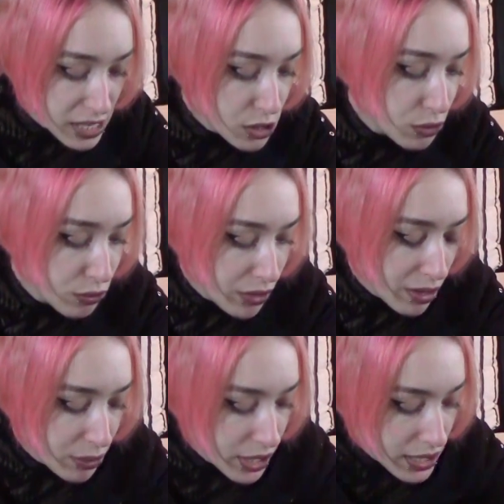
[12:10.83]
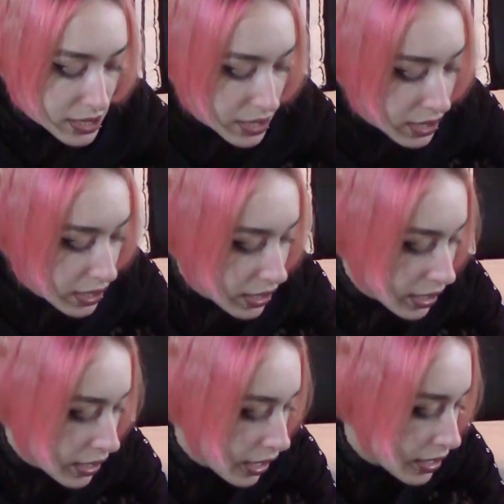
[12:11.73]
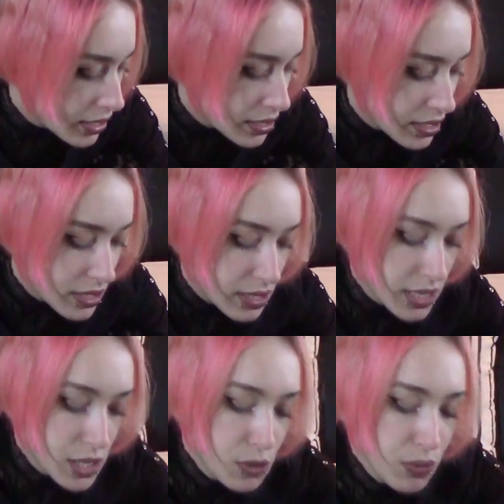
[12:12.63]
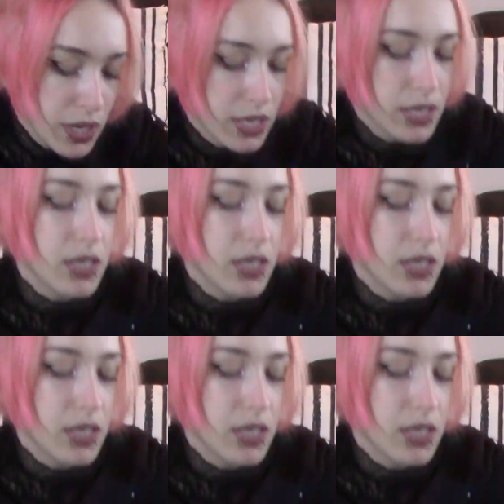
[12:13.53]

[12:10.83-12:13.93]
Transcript: two fabrics. It has this one